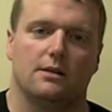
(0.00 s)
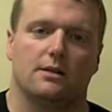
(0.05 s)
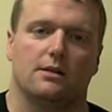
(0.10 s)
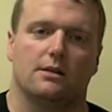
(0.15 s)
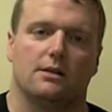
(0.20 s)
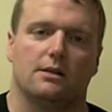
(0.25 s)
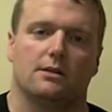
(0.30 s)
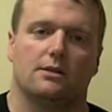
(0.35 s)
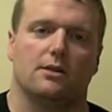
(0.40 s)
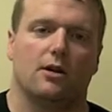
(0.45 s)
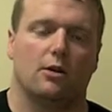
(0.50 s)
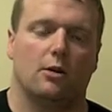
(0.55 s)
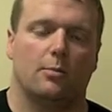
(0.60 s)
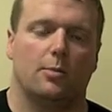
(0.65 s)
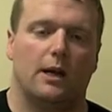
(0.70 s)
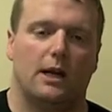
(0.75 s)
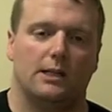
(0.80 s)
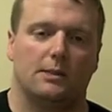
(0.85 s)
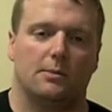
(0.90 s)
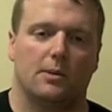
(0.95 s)
is the
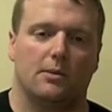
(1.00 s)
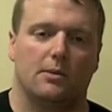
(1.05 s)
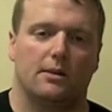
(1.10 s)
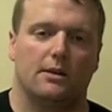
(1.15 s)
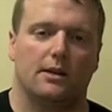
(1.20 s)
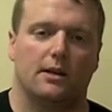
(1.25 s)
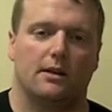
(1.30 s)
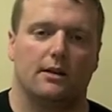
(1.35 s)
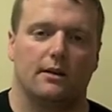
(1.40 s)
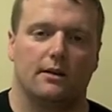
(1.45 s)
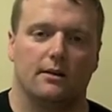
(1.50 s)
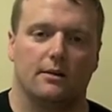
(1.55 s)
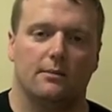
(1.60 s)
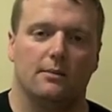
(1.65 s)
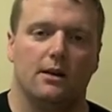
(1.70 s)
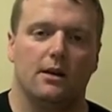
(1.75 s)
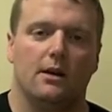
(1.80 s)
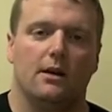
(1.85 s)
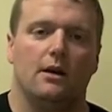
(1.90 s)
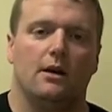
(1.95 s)
sarcoplasmic reticulum
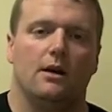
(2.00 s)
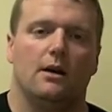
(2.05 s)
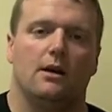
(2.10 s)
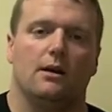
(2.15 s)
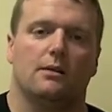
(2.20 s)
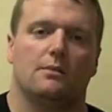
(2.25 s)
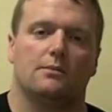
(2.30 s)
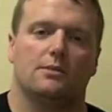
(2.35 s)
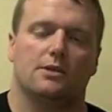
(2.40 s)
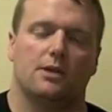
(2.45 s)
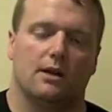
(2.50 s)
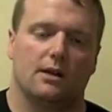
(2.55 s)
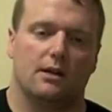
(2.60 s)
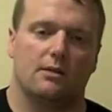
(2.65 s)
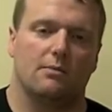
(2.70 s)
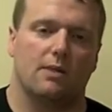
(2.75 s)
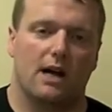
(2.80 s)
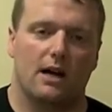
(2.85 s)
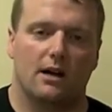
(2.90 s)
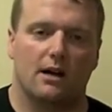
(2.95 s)

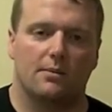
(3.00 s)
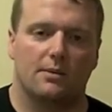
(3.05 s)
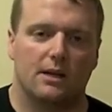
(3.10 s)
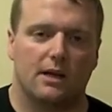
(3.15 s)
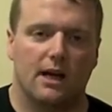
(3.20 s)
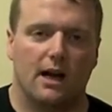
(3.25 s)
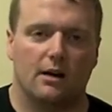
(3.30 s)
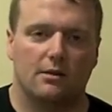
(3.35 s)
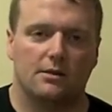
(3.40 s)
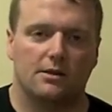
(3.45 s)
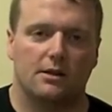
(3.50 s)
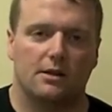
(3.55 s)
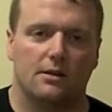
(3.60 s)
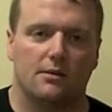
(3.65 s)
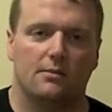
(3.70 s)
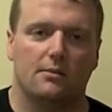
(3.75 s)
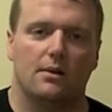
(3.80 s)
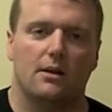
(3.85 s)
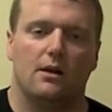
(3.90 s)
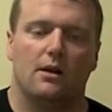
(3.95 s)
sucking back up the
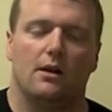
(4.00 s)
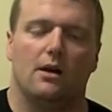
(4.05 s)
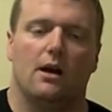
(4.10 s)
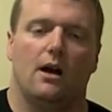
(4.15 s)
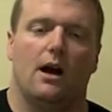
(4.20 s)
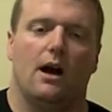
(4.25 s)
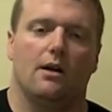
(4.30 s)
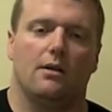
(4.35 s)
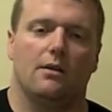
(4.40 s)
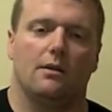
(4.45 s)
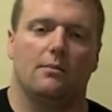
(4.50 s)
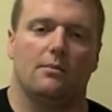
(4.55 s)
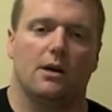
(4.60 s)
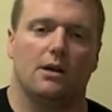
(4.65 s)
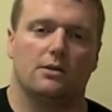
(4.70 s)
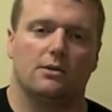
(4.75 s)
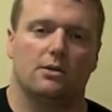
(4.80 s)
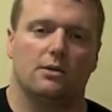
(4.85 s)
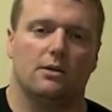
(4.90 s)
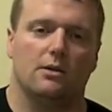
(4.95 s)
calcium out of the
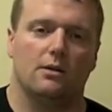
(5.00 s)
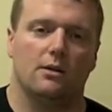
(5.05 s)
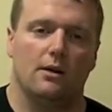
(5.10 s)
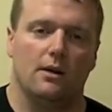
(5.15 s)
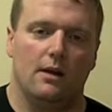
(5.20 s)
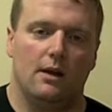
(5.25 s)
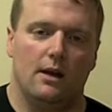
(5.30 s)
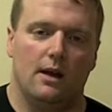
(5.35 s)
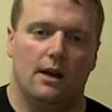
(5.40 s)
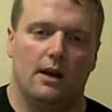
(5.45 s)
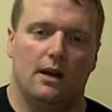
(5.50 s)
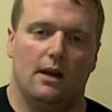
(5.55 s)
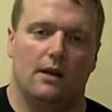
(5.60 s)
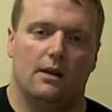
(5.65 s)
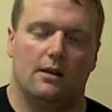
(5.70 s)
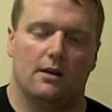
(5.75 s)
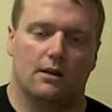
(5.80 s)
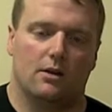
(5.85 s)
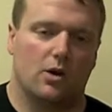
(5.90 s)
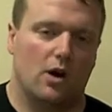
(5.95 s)
muscle
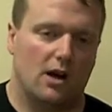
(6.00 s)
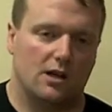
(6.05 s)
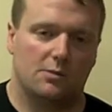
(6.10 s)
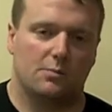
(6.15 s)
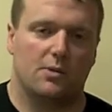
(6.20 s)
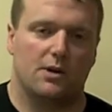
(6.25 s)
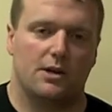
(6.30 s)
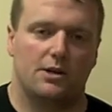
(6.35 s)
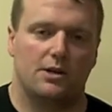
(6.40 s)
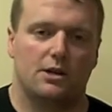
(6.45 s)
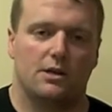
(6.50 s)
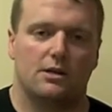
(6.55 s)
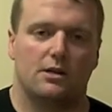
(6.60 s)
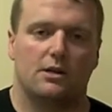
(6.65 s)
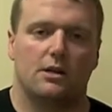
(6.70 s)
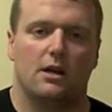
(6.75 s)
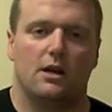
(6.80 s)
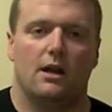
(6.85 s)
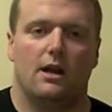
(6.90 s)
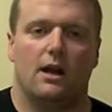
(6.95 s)
and the cross
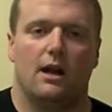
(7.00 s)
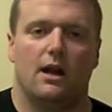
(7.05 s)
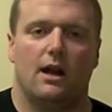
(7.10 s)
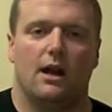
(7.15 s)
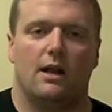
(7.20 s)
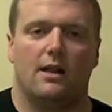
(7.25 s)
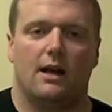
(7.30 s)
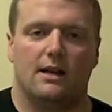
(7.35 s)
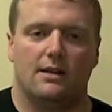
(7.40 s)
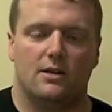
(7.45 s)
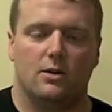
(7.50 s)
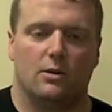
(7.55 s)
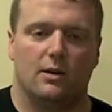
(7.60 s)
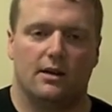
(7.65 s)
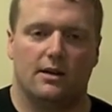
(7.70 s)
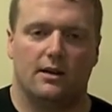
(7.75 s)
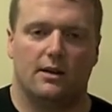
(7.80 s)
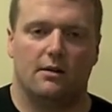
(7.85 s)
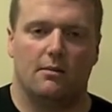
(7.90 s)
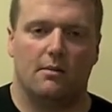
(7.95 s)
bridges, and that's the only
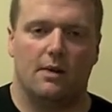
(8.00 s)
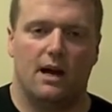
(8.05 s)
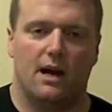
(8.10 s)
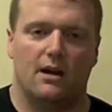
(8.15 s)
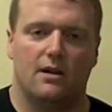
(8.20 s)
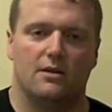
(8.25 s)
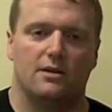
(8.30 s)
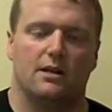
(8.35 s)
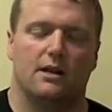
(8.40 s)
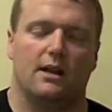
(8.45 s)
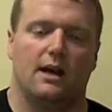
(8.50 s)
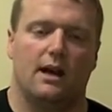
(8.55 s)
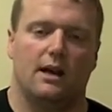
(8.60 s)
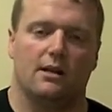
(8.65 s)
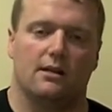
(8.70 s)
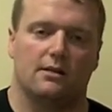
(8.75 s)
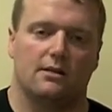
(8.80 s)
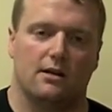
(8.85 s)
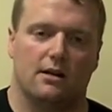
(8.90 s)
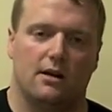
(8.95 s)
thing that matters, and that
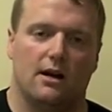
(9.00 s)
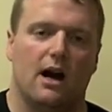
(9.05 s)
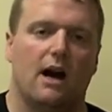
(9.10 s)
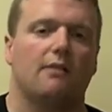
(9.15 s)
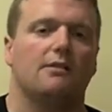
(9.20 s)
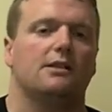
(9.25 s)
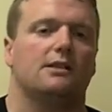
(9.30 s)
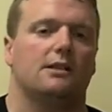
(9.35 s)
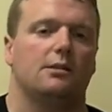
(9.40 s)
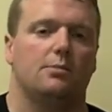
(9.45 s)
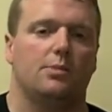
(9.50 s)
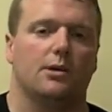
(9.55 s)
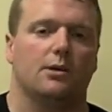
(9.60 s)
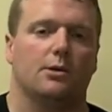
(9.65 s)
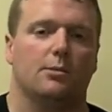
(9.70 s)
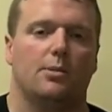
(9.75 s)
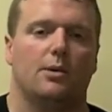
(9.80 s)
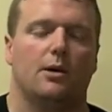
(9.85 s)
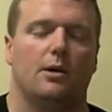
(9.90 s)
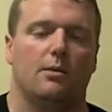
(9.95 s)
is obviously
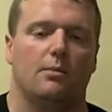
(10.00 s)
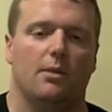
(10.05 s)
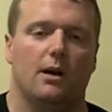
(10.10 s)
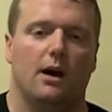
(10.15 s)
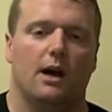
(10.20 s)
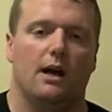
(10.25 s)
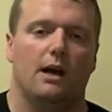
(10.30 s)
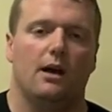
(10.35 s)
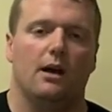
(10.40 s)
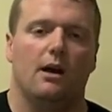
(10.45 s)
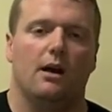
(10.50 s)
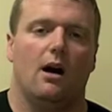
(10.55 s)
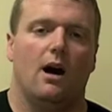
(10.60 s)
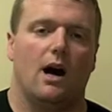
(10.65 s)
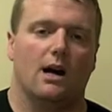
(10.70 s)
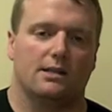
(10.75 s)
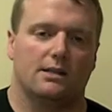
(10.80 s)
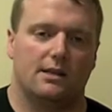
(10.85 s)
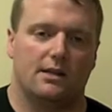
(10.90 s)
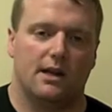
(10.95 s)
built upon by
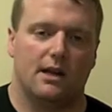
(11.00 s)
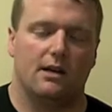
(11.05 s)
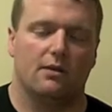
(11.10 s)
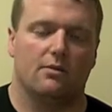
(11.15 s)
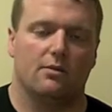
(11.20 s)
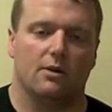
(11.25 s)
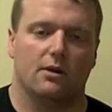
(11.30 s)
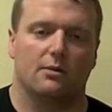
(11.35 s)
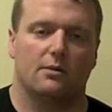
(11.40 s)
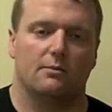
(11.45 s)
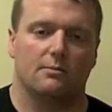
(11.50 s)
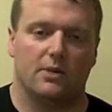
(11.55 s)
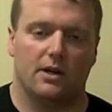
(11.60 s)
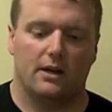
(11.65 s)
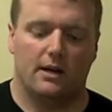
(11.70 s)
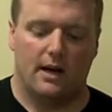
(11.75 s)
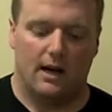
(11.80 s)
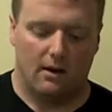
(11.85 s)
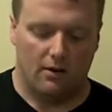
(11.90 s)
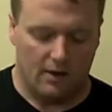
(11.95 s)
oxidative work.
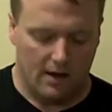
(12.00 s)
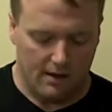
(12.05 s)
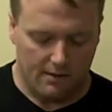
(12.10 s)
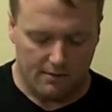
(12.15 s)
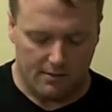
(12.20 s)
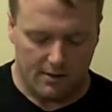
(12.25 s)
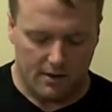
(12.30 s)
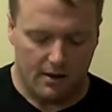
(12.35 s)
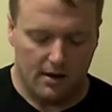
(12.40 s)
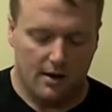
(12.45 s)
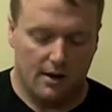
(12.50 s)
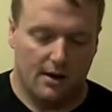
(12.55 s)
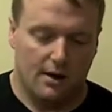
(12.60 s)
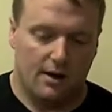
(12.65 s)
But however,